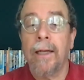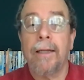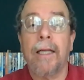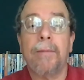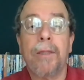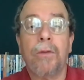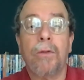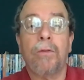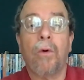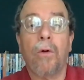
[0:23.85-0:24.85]
led me to
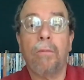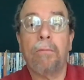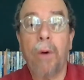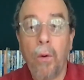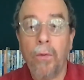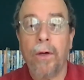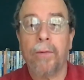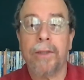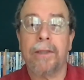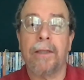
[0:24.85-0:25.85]
enroll both
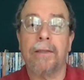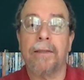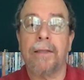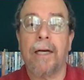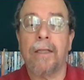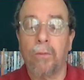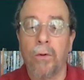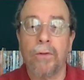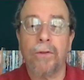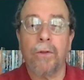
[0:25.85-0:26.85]
our sons at the
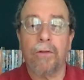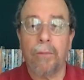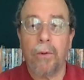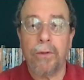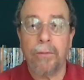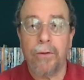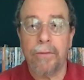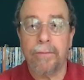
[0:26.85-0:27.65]
Waldorf School of Baltimore.